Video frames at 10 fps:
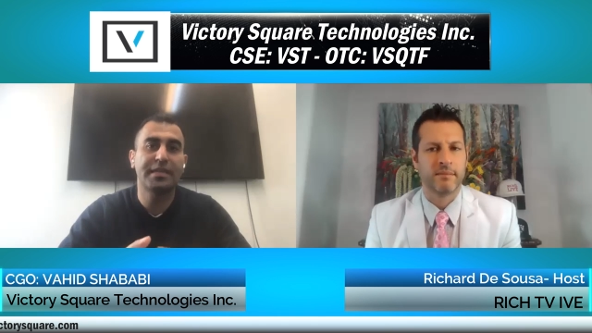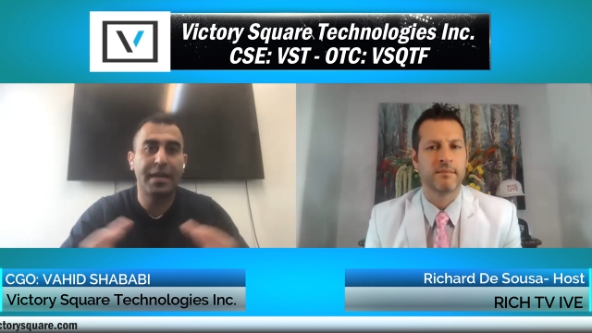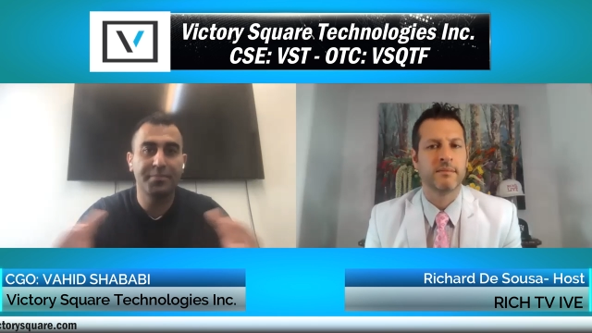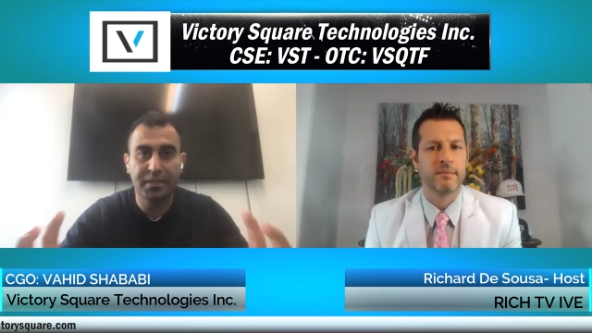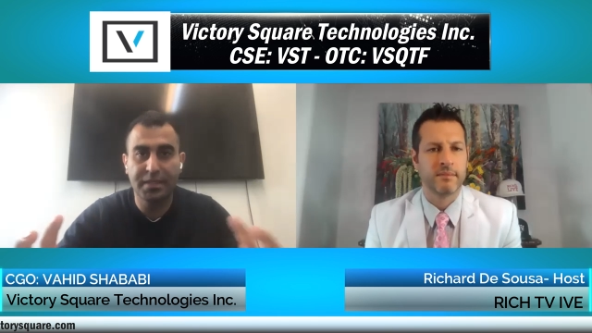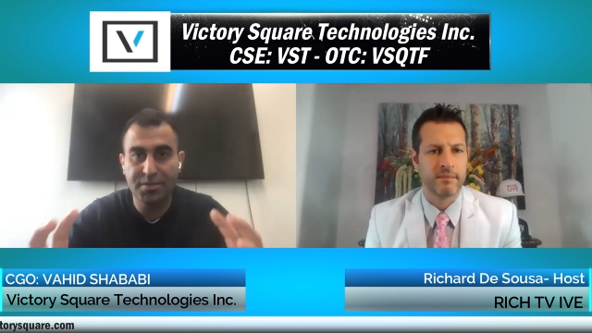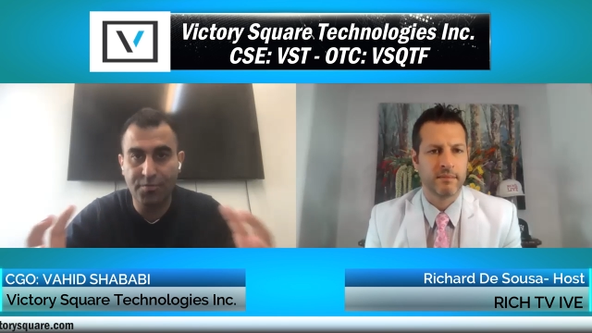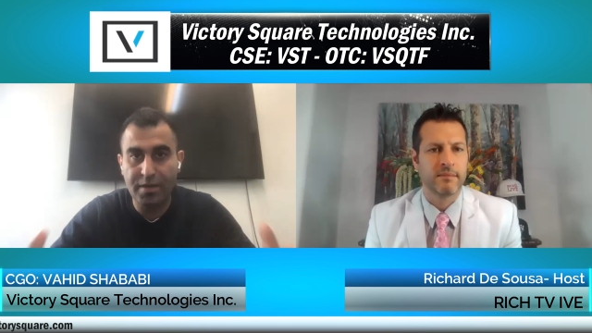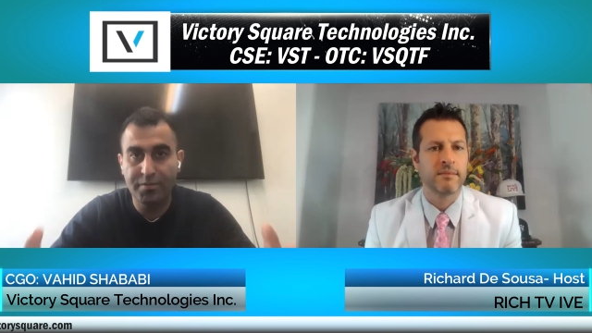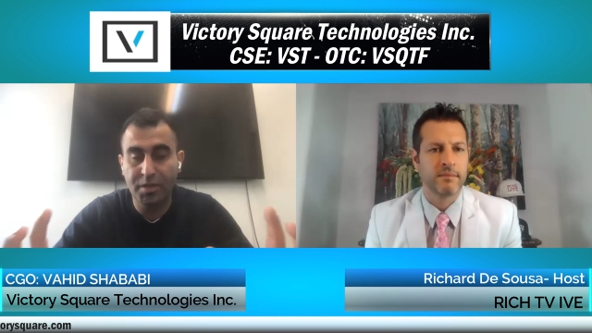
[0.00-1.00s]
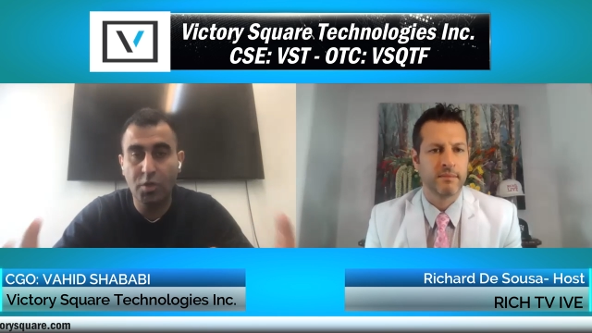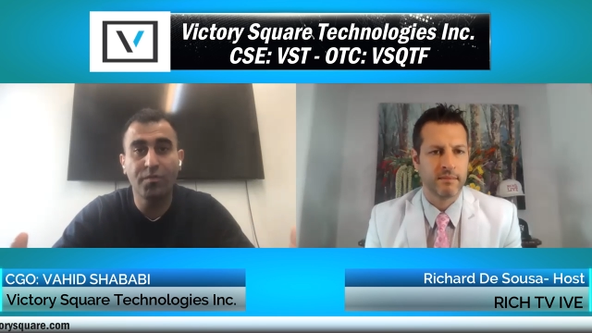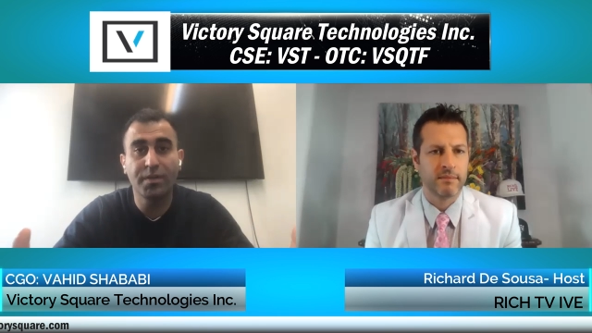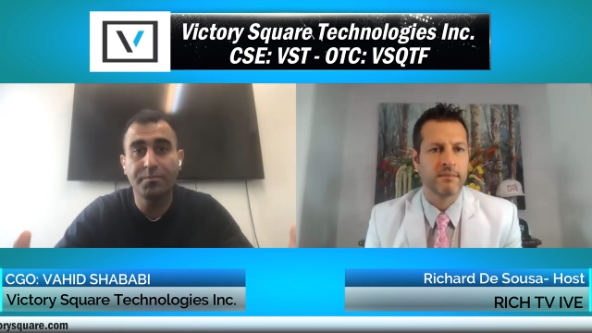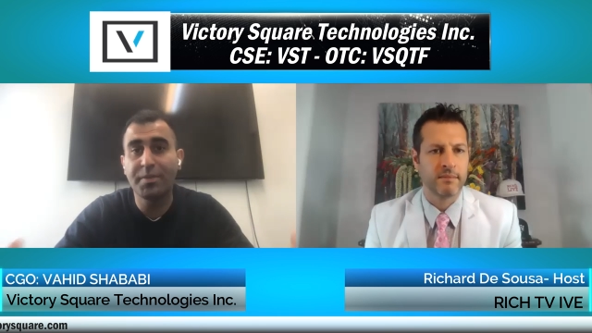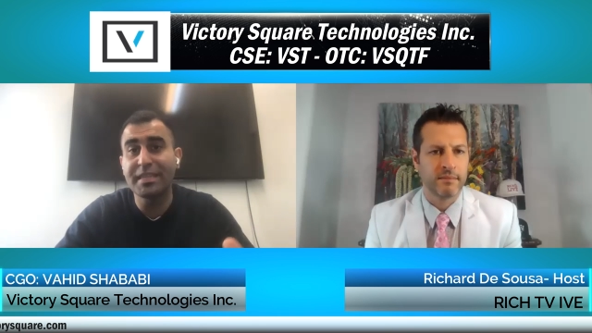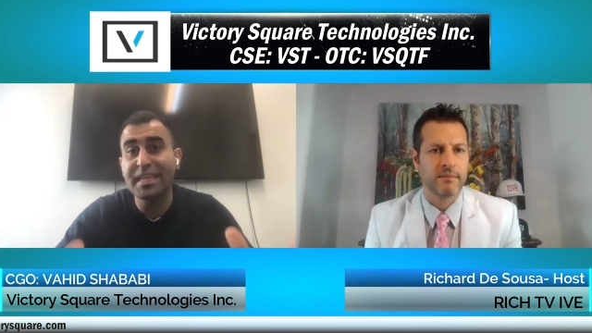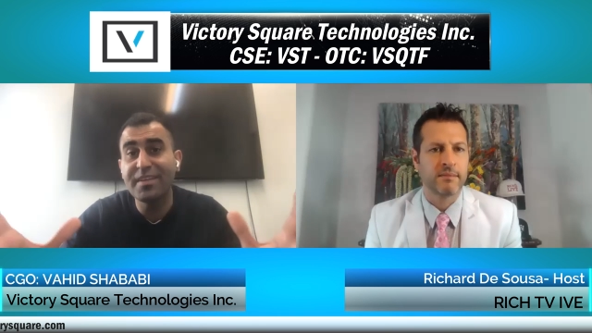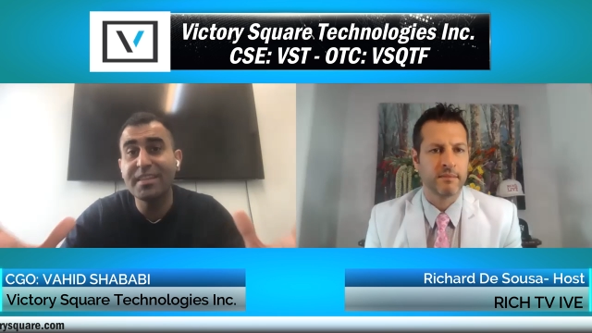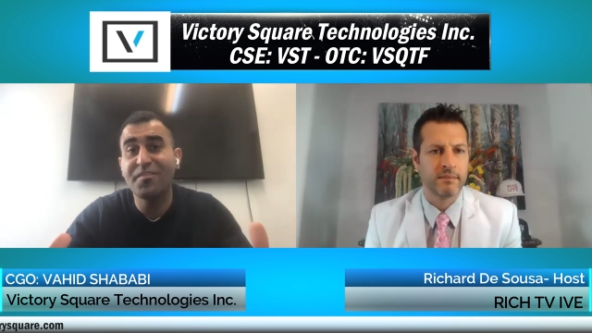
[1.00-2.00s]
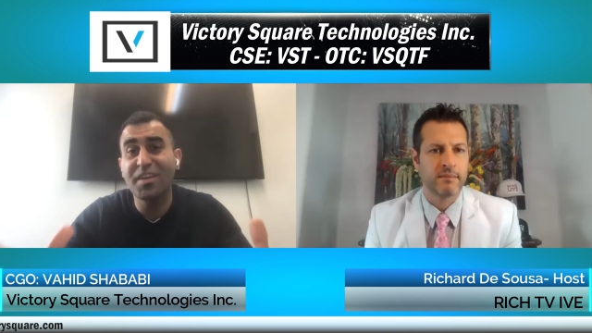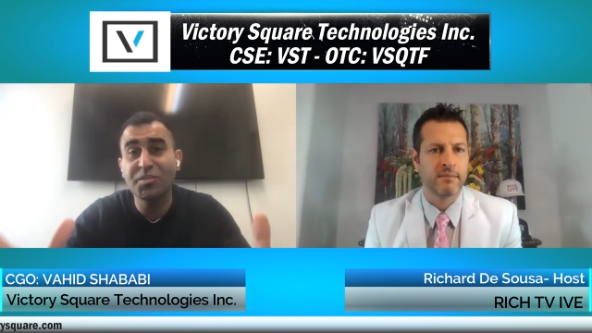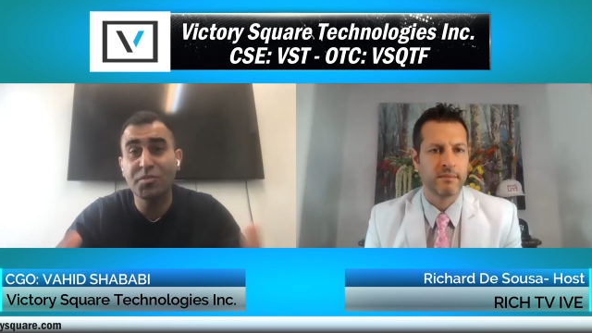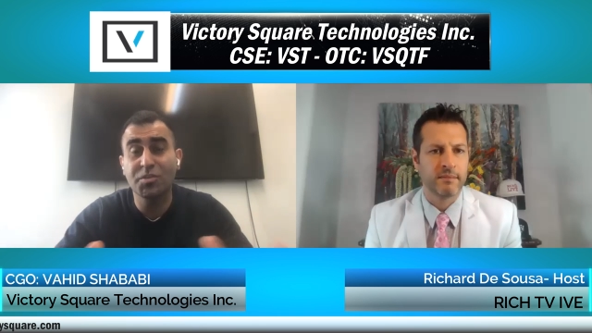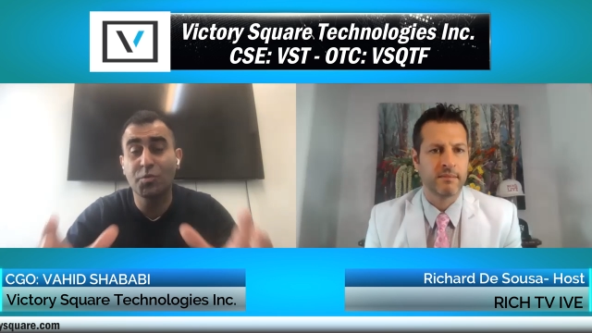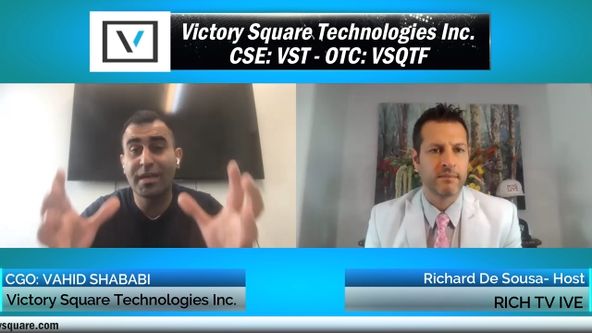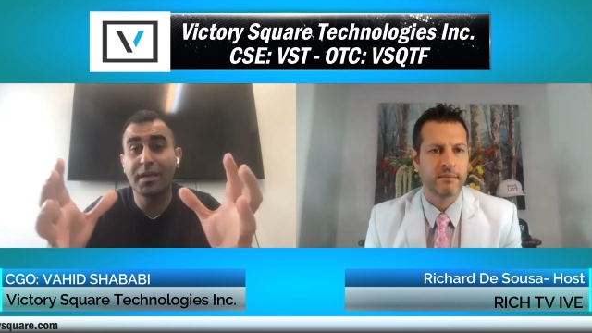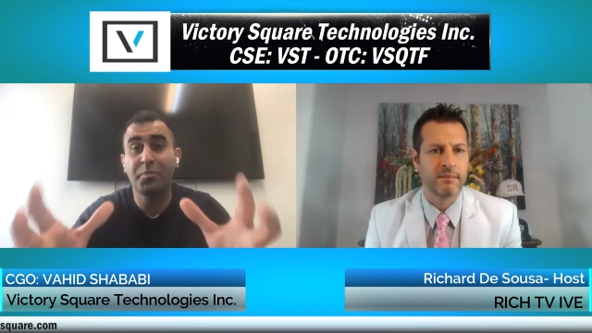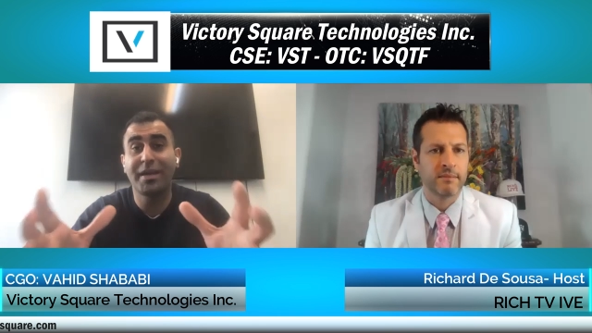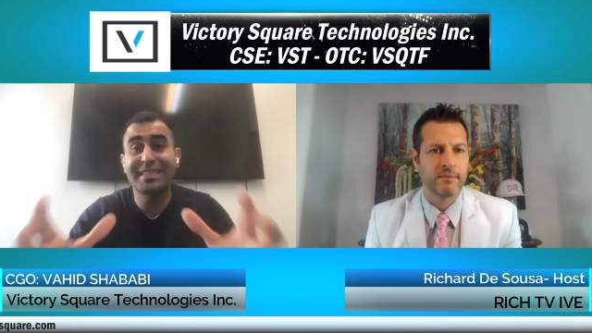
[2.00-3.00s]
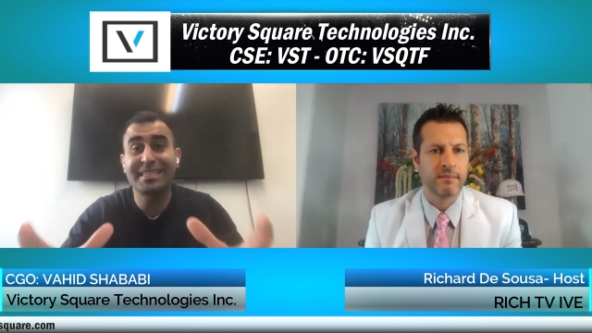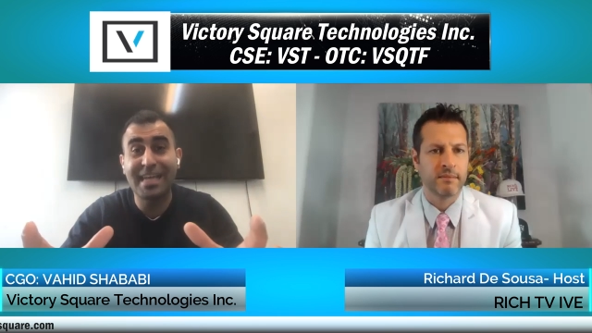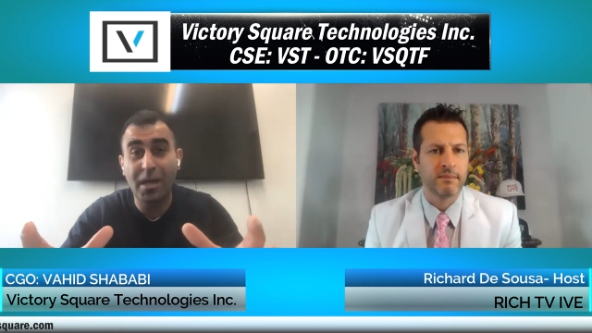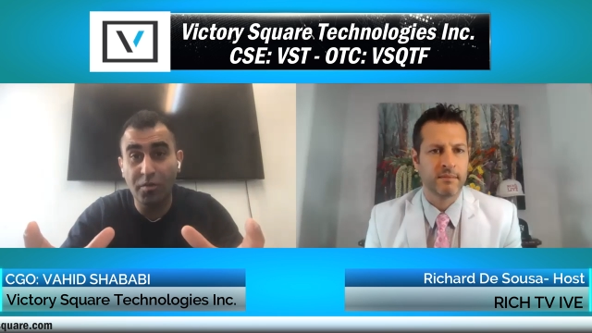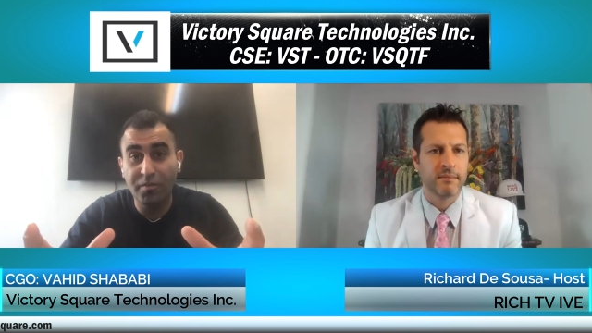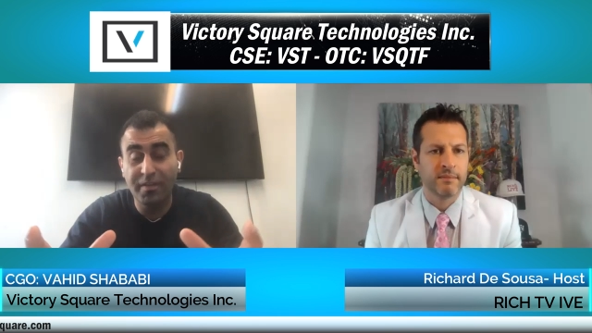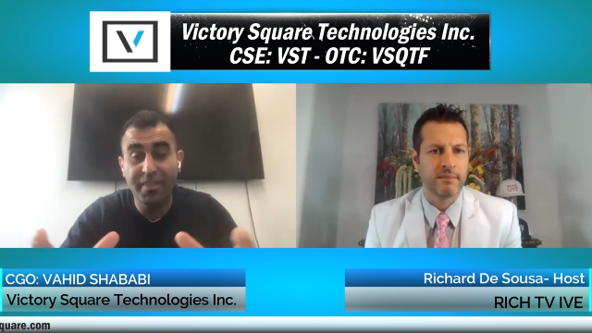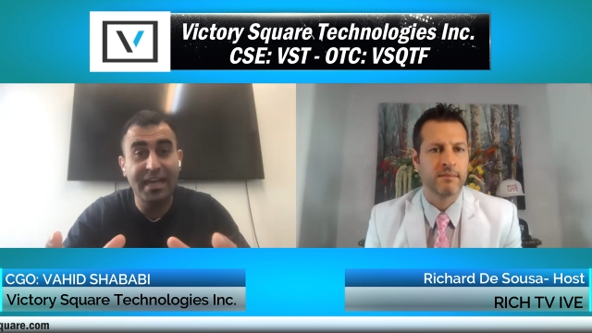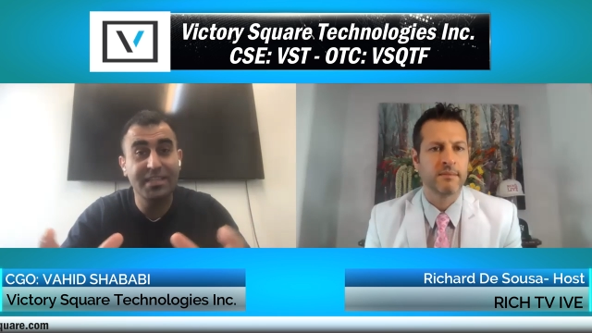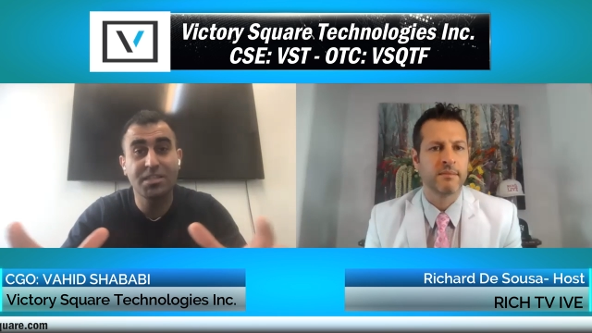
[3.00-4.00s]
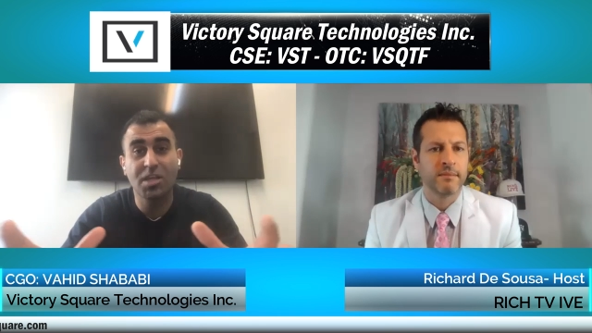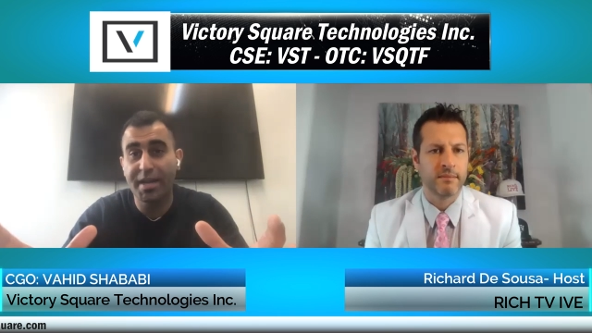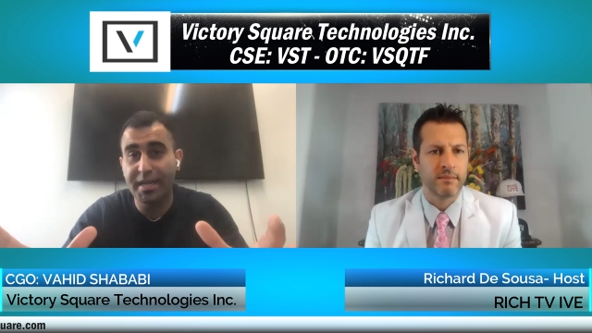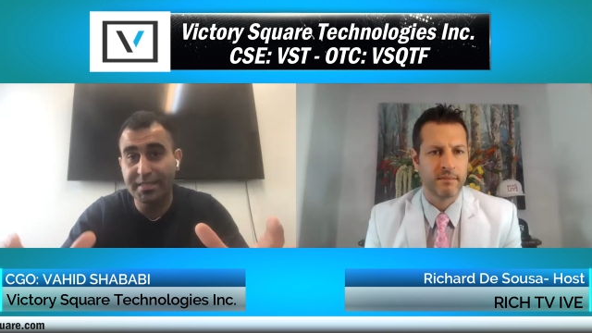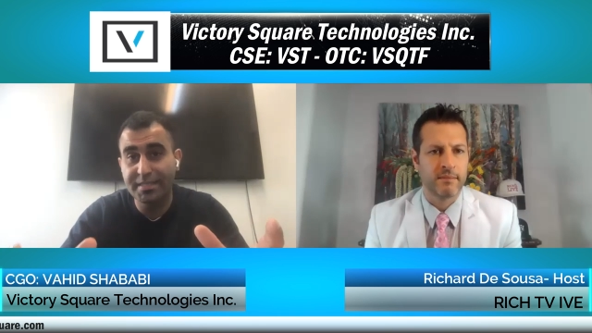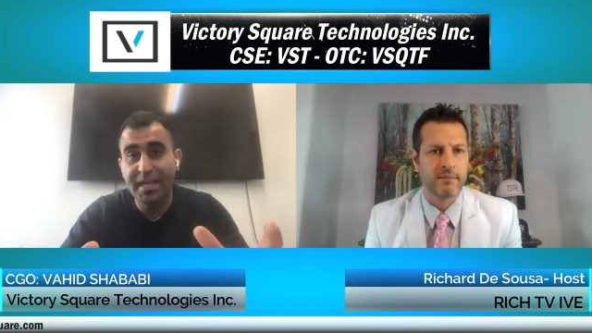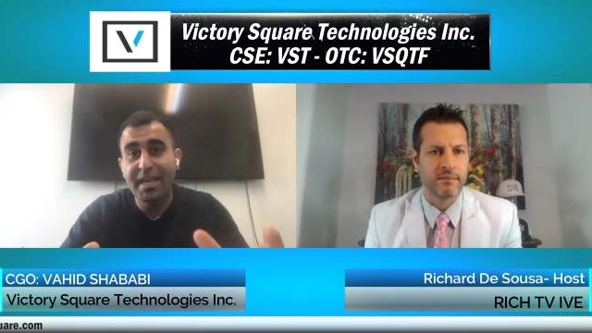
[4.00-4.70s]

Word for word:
Speaker 1: to capitalize around the COVID. But even the Victory Square Health by itself, that's not it.